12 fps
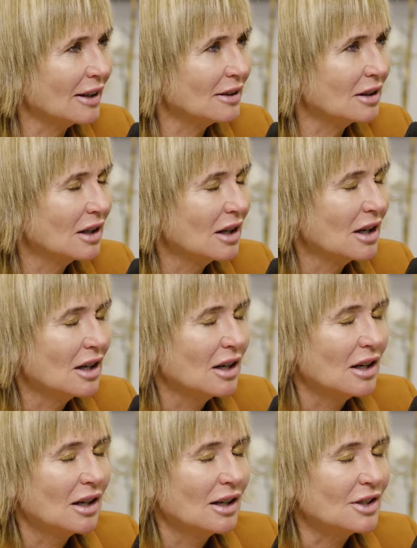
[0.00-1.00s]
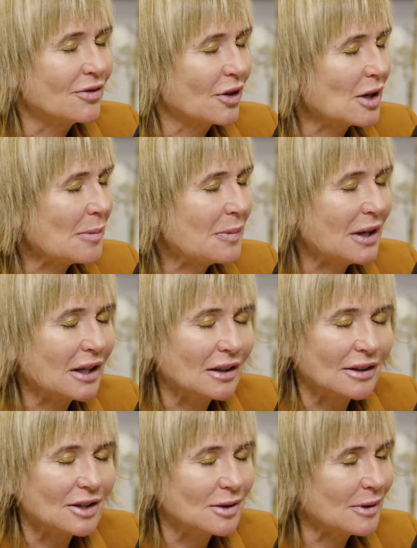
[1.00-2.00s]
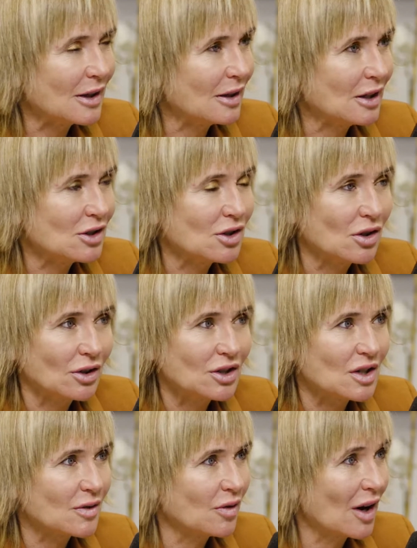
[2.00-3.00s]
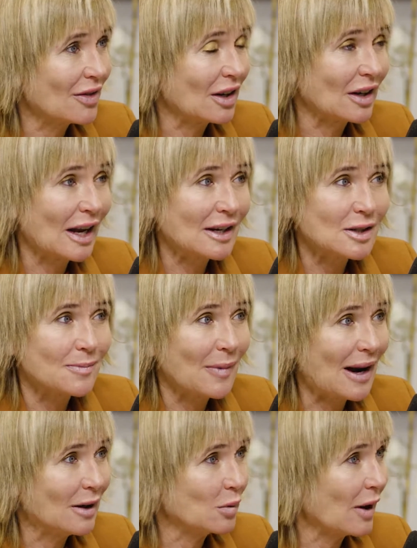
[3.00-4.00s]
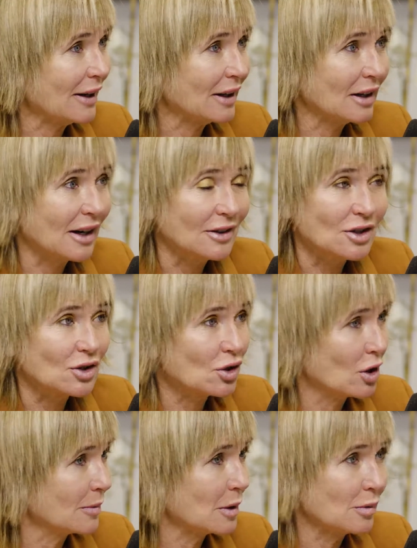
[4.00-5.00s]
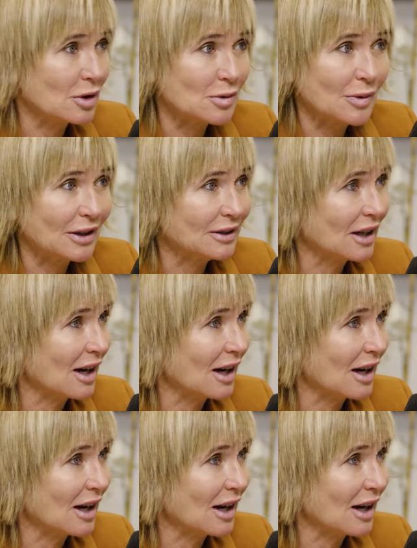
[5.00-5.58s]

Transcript: and it's very appealing to me that it's not just find the latest bandwagon and just copy what's being